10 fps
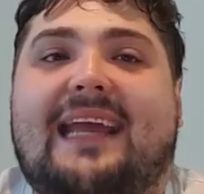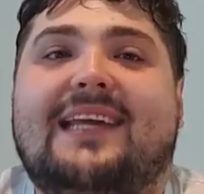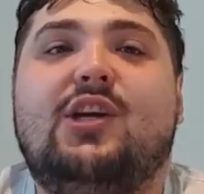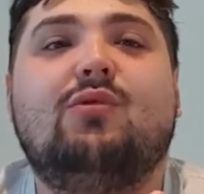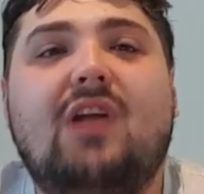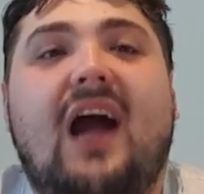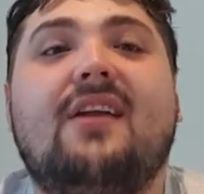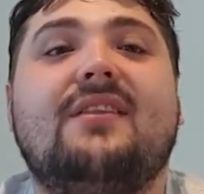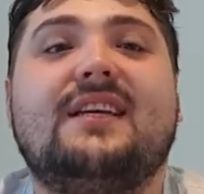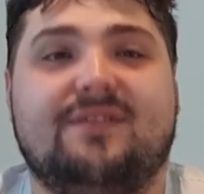you lied
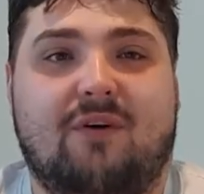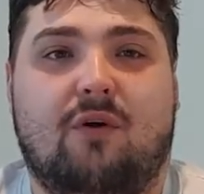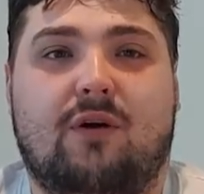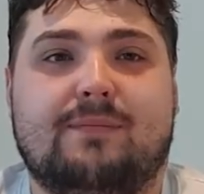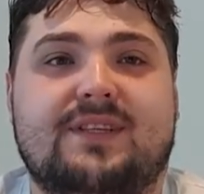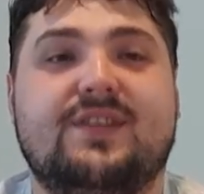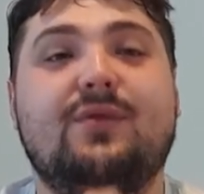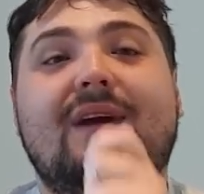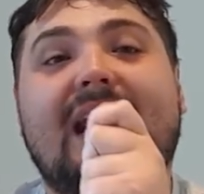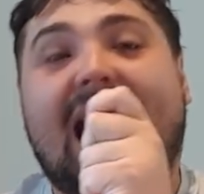on these forms,
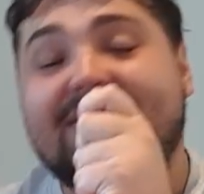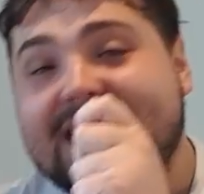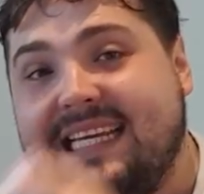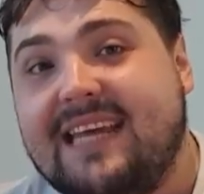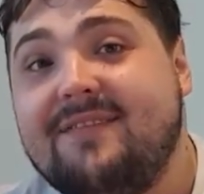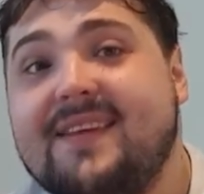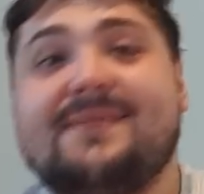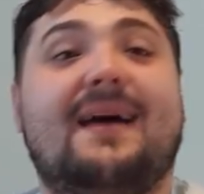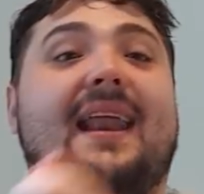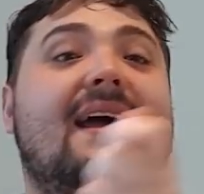so we're gonna have to give this
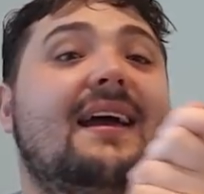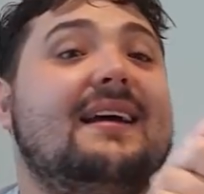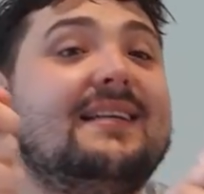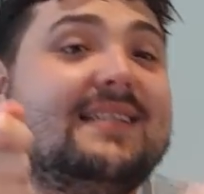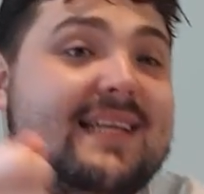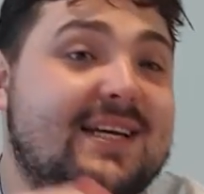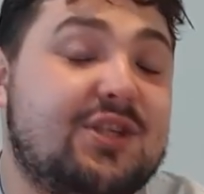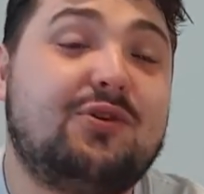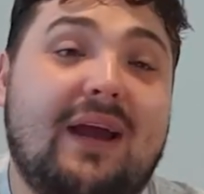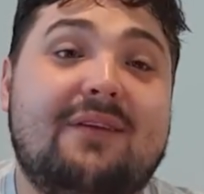matter to the
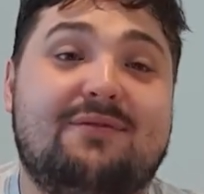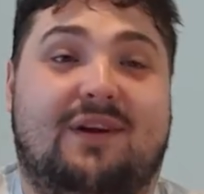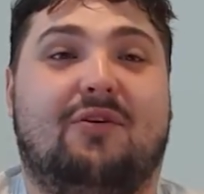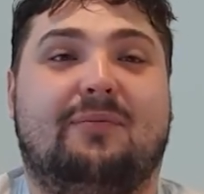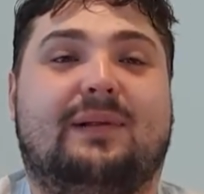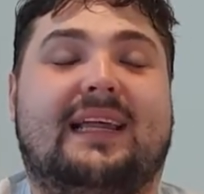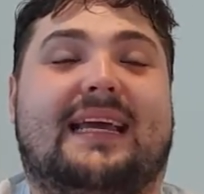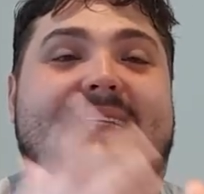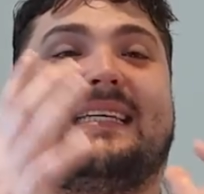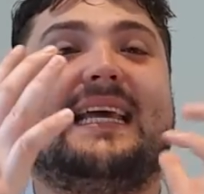Australian Federal
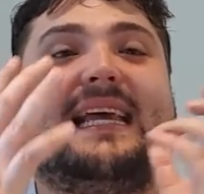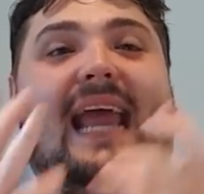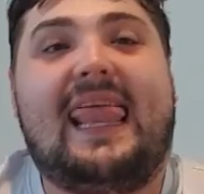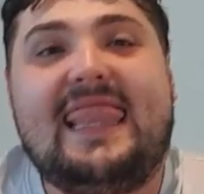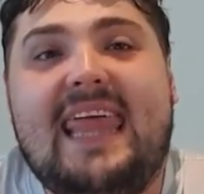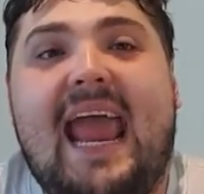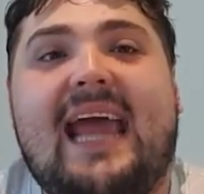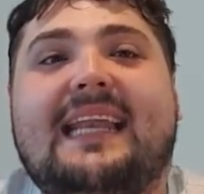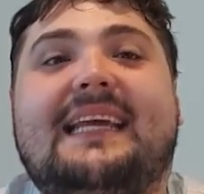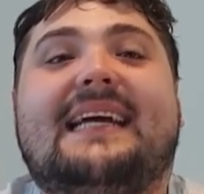Police. And
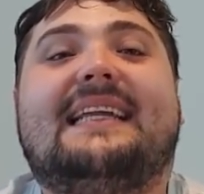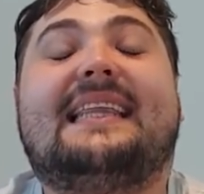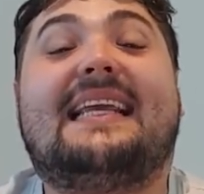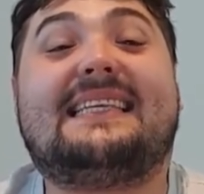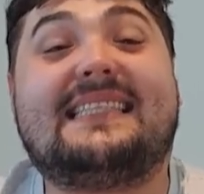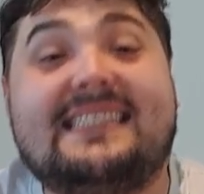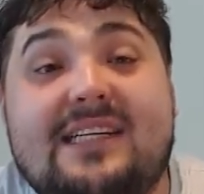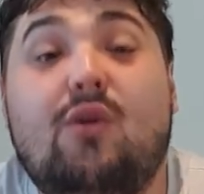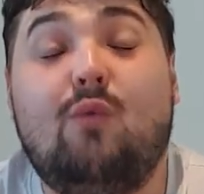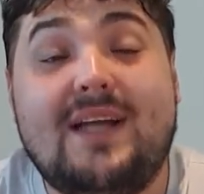then they
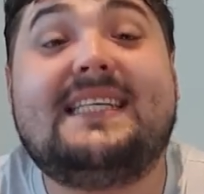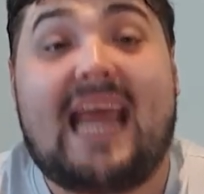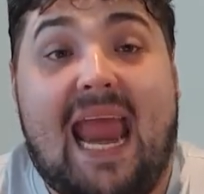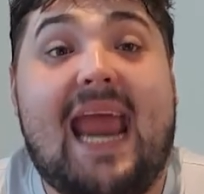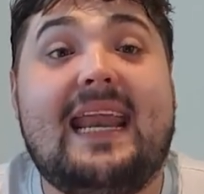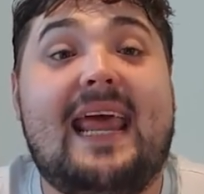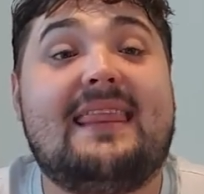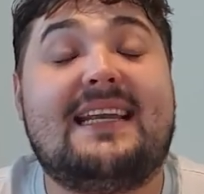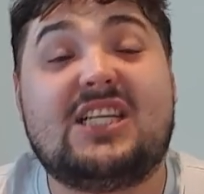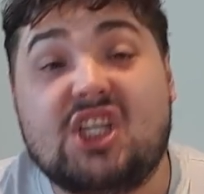still went ahead
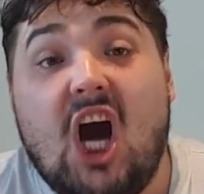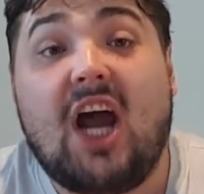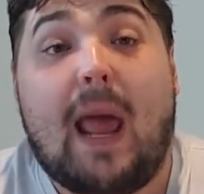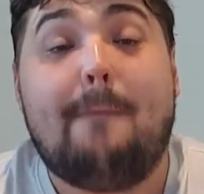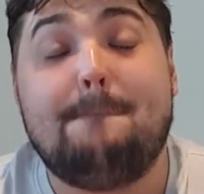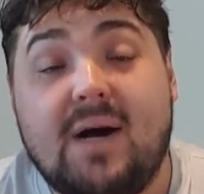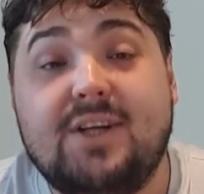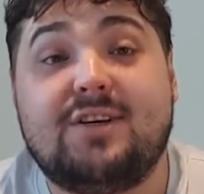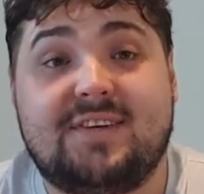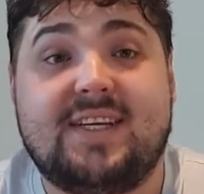and then got a
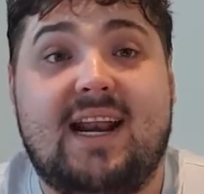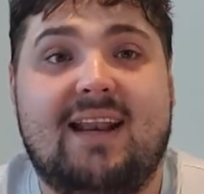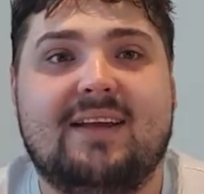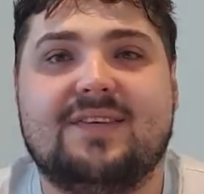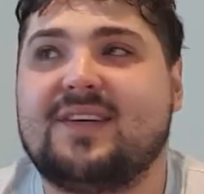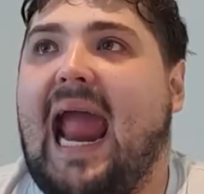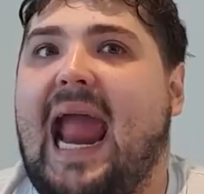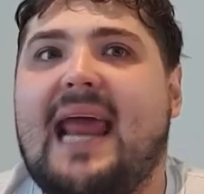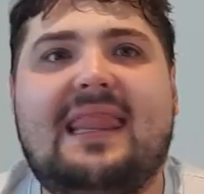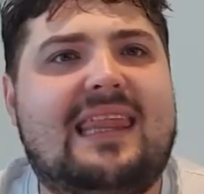bunch of senators.
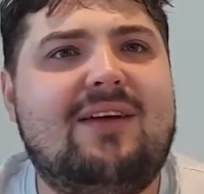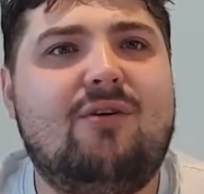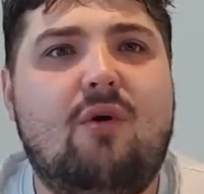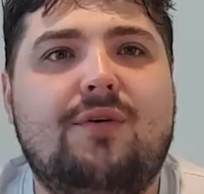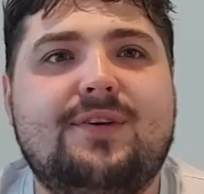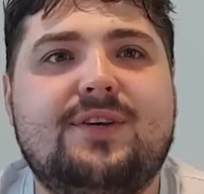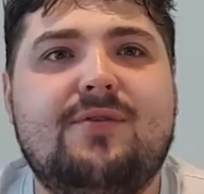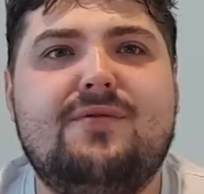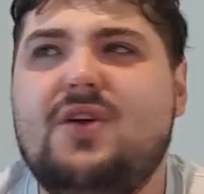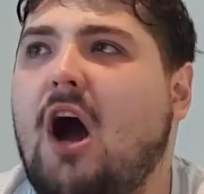And they're
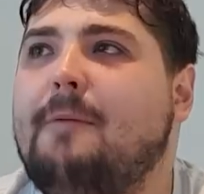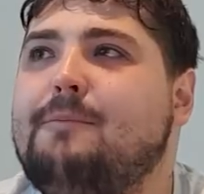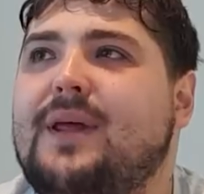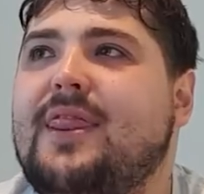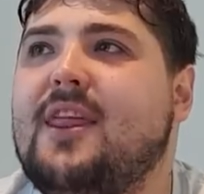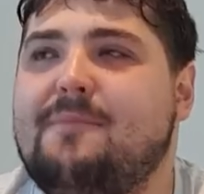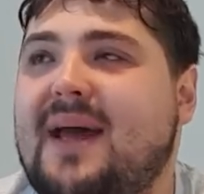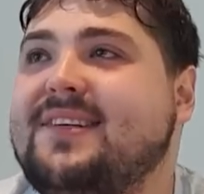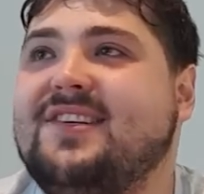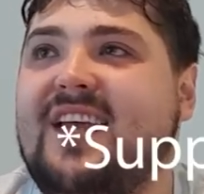also not been the
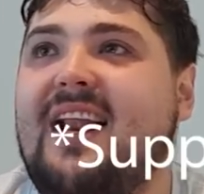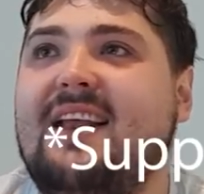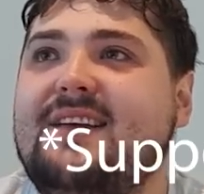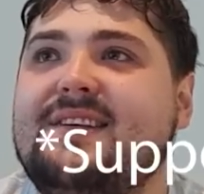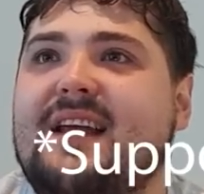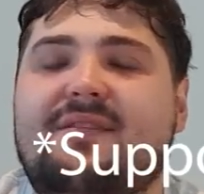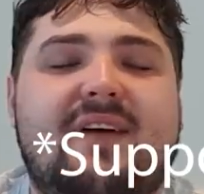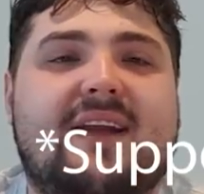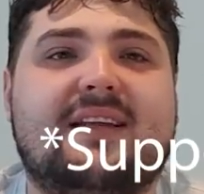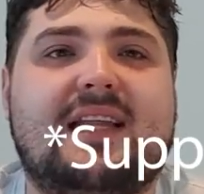best senators. In
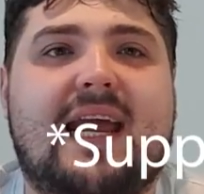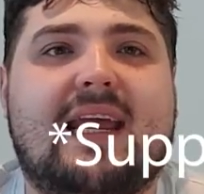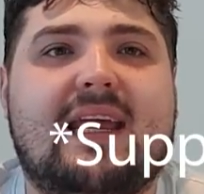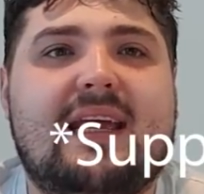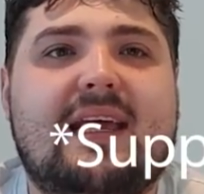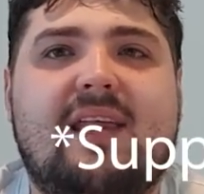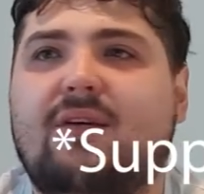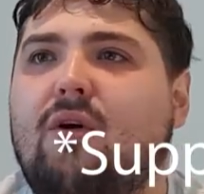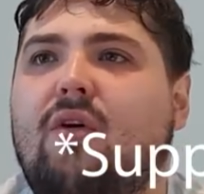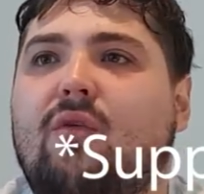fact, like,
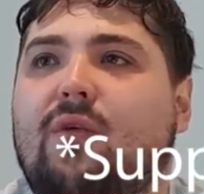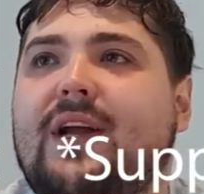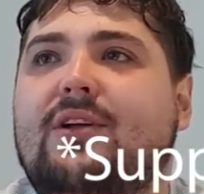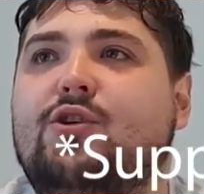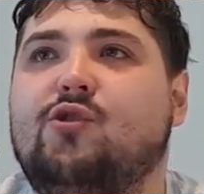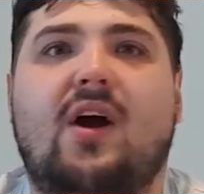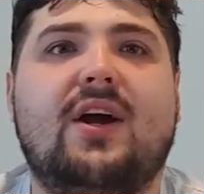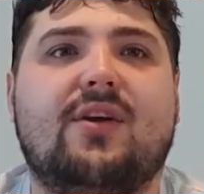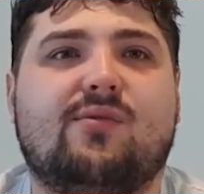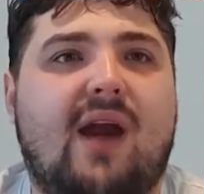they're all real
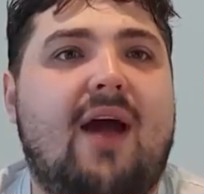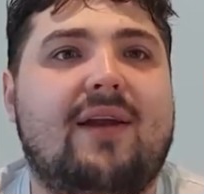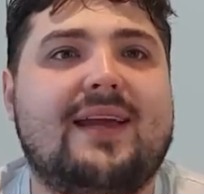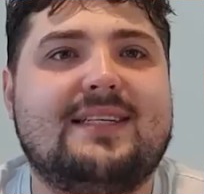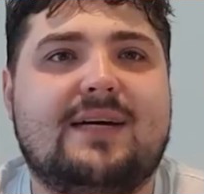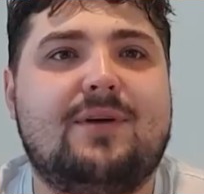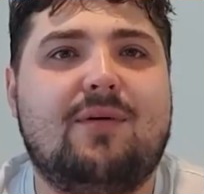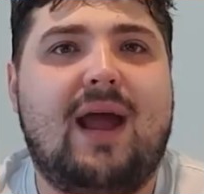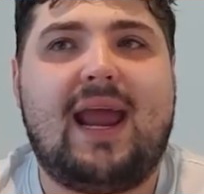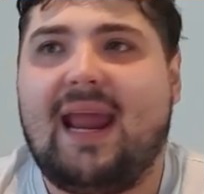drunk and rowdy in
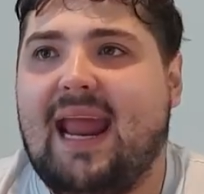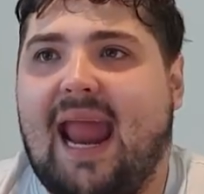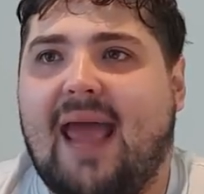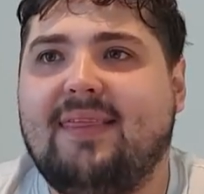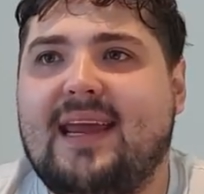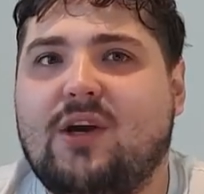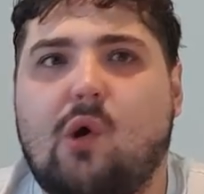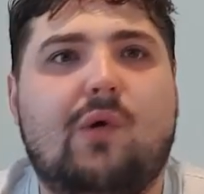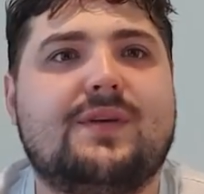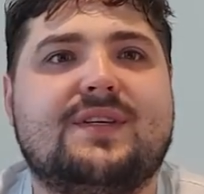WA, and they
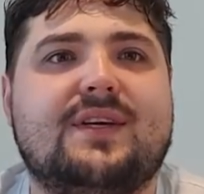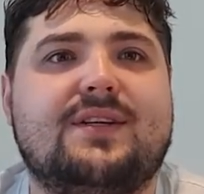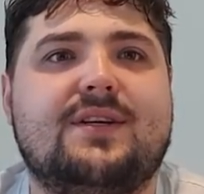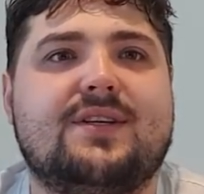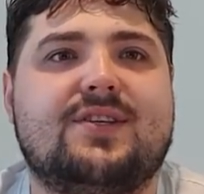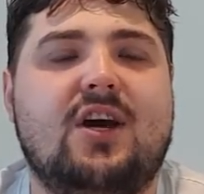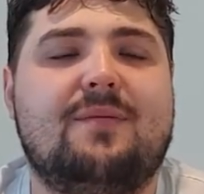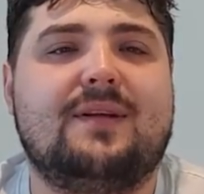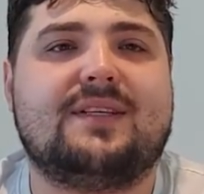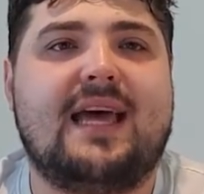caused such a
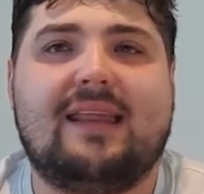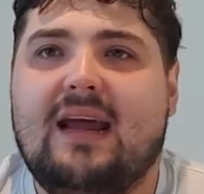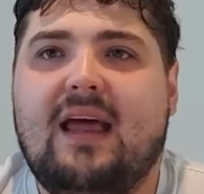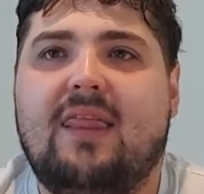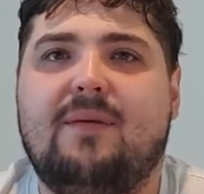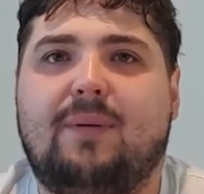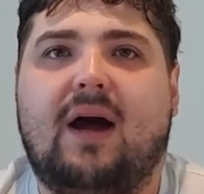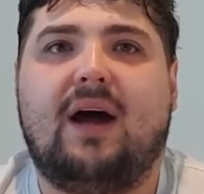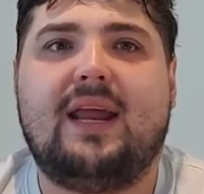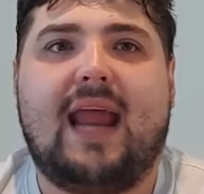disturbance that the party